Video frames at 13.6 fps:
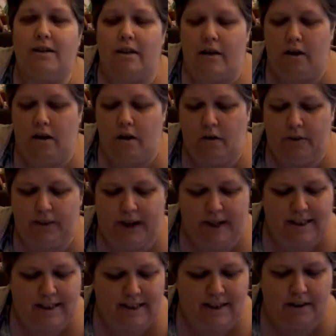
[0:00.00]
uh, haul that I
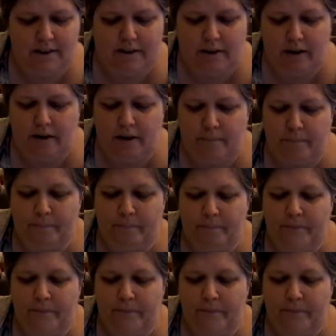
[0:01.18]
did. Um,